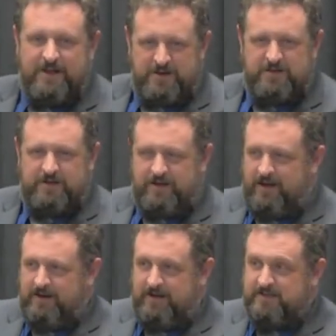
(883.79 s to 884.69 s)
you,
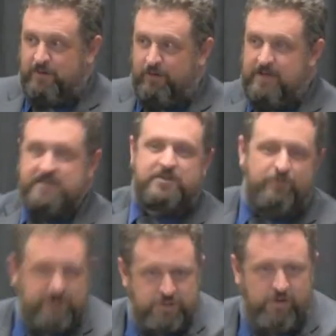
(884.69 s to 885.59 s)
and he said, well, he's the
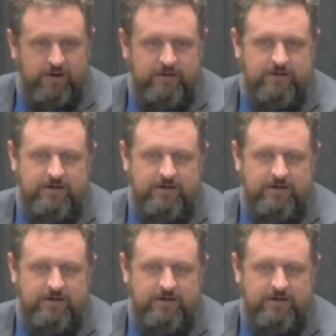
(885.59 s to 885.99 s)
rich one.